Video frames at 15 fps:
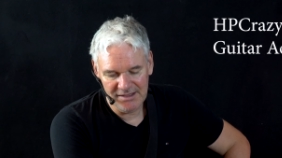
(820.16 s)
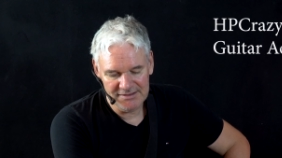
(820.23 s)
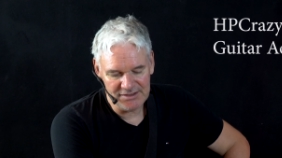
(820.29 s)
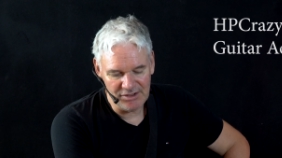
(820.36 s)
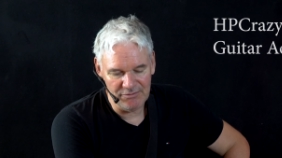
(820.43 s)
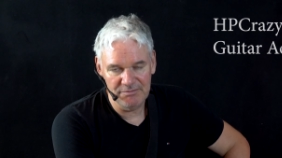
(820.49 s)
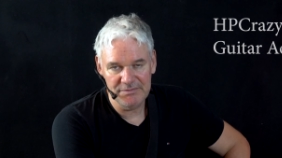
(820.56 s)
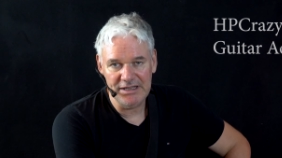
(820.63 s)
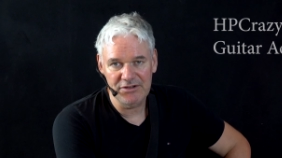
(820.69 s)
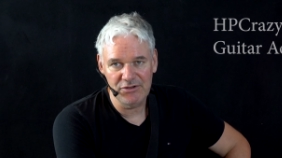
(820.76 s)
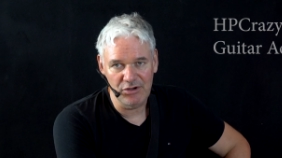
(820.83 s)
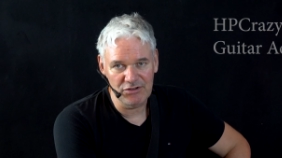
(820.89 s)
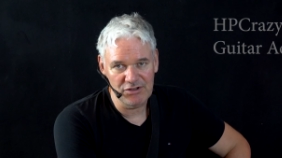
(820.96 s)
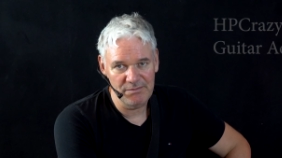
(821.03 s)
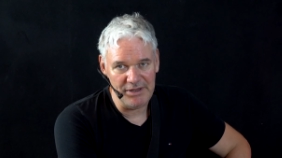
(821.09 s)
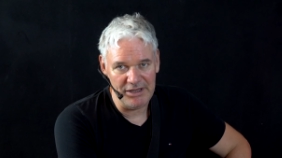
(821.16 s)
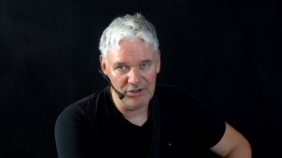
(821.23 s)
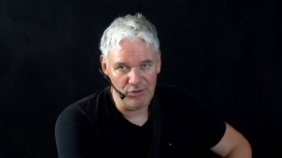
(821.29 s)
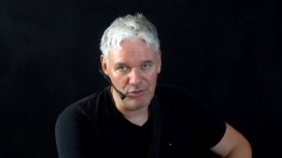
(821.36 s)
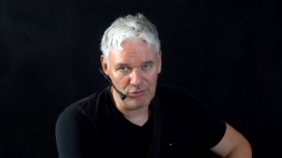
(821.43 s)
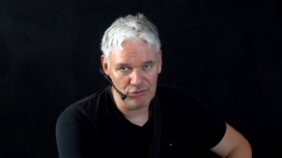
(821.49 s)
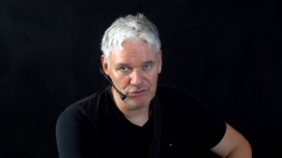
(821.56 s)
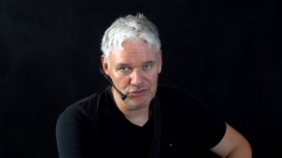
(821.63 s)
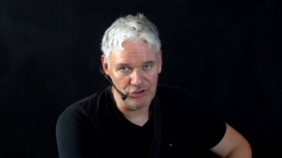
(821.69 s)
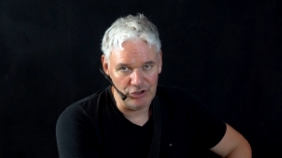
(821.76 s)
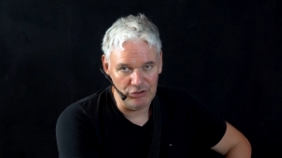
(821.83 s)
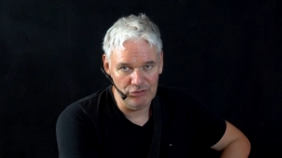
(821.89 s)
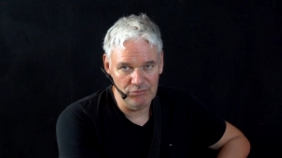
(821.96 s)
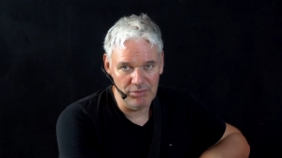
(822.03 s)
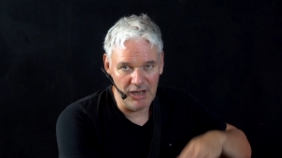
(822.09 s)
So, me and Dr. Pink are
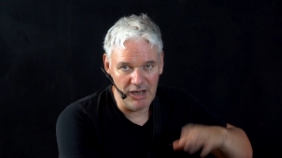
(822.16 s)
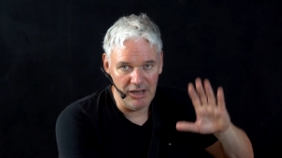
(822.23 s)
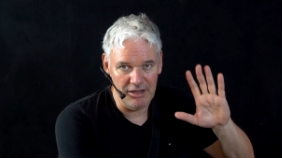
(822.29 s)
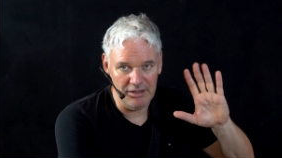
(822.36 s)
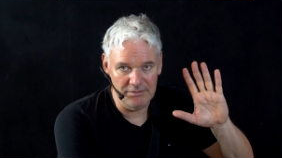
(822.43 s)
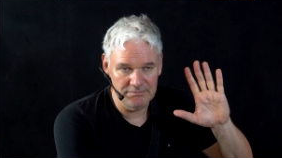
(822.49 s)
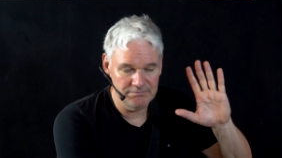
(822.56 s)
saying goodbye.